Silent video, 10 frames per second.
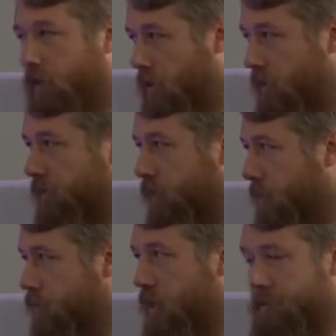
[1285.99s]
So the
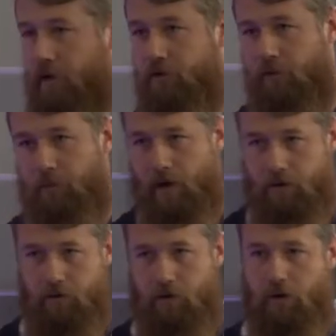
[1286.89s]
verbiage that appears doesn't
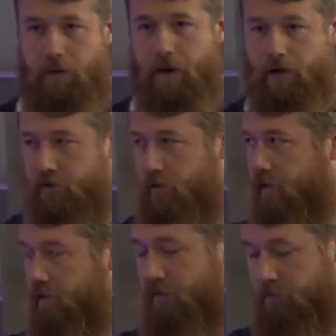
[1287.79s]
matter. All that matters is
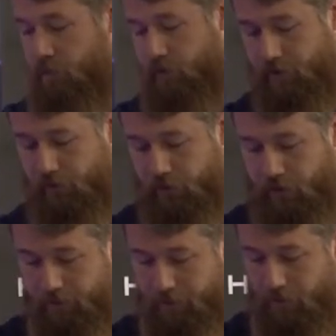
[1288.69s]
that stuff's moving on the
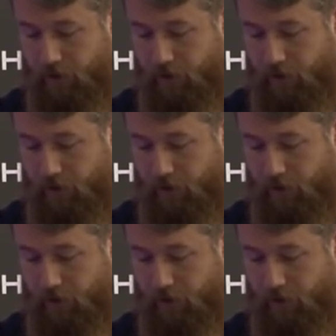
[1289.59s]
screen.